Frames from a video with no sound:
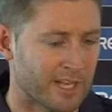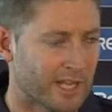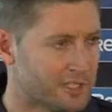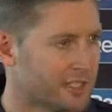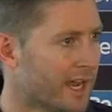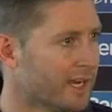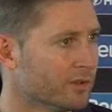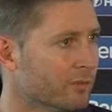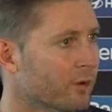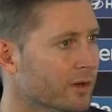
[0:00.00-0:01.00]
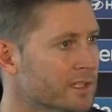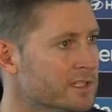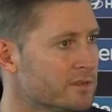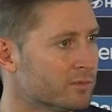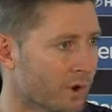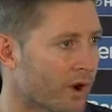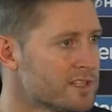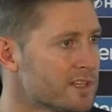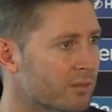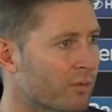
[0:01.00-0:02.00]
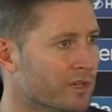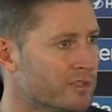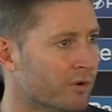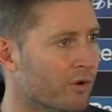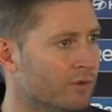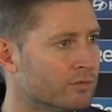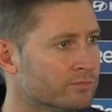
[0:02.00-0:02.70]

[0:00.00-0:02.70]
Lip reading: educated on what is right and what is wrong.